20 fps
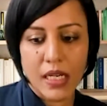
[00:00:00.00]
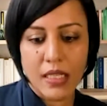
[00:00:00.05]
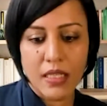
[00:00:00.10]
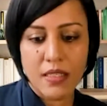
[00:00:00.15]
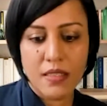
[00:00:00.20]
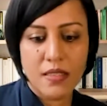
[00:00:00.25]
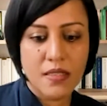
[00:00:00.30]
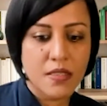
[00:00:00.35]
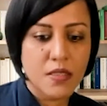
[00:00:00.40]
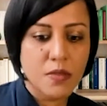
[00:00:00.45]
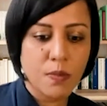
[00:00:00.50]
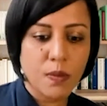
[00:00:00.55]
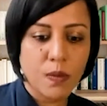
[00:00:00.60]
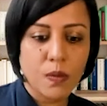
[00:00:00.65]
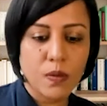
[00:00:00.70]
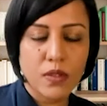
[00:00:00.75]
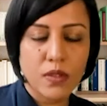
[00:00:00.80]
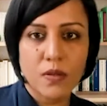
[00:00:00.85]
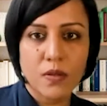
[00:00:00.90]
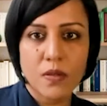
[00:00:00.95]
And this is
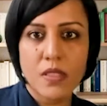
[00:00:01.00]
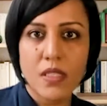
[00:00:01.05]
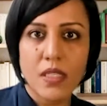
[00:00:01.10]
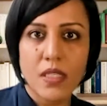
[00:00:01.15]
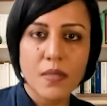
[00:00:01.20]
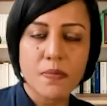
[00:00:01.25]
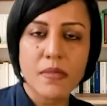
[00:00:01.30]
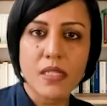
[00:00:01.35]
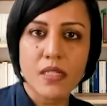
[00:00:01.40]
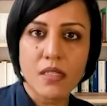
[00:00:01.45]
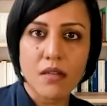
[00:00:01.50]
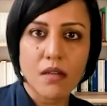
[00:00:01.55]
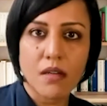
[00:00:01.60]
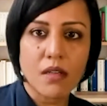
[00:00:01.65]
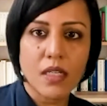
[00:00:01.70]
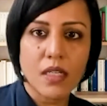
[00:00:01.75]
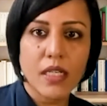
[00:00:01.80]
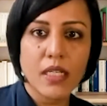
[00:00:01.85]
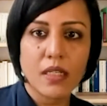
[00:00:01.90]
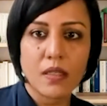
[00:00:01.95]
both your teams
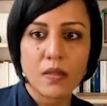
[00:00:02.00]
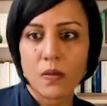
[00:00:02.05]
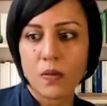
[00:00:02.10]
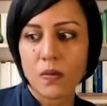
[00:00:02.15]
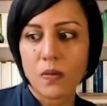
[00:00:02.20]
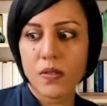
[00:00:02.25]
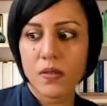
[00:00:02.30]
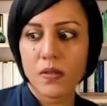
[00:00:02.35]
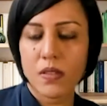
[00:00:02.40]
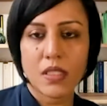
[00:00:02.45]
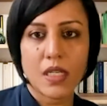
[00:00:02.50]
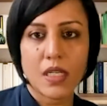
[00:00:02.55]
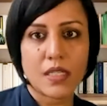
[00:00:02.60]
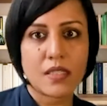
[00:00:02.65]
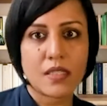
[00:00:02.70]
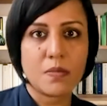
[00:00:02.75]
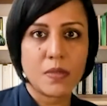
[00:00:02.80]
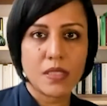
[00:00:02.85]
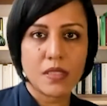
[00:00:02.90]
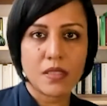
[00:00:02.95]
internally and also the
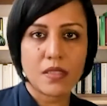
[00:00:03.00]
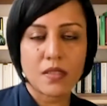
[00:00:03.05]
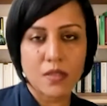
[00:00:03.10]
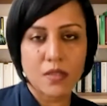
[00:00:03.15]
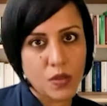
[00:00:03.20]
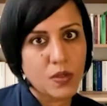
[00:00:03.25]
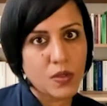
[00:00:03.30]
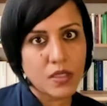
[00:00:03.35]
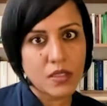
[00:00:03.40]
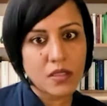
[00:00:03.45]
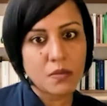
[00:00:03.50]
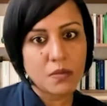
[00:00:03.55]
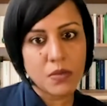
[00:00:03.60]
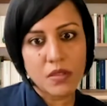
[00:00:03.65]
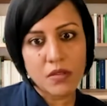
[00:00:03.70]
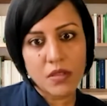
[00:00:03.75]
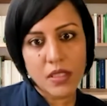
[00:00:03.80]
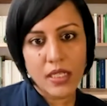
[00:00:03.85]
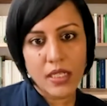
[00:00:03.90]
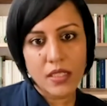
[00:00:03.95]
customers you want to
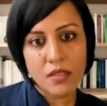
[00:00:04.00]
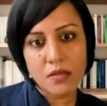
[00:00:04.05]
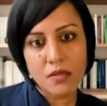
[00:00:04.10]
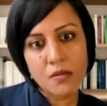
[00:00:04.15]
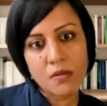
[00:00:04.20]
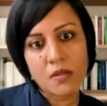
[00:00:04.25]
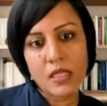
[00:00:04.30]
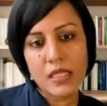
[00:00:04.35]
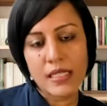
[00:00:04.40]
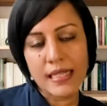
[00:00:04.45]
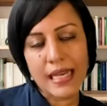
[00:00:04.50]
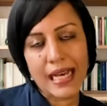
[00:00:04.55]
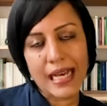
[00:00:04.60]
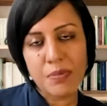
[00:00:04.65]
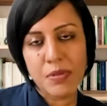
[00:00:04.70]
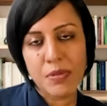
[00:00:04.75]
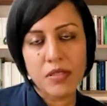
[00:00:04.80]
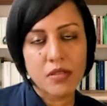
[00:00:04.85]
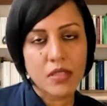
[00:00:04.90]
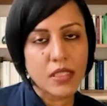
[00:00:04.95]
communicate to is
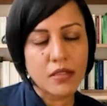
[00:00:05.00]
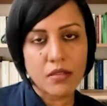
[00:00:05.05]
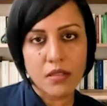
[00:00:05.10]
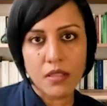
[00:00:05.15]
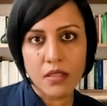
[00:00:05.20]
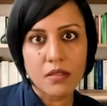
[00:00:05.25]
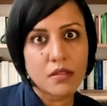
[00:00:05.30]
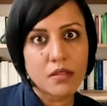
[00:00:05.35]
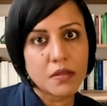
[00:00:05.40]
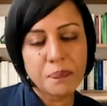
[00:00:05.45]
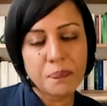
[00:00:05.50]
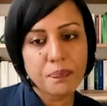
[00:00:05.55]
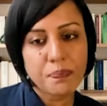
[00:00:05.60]
absolutely critical.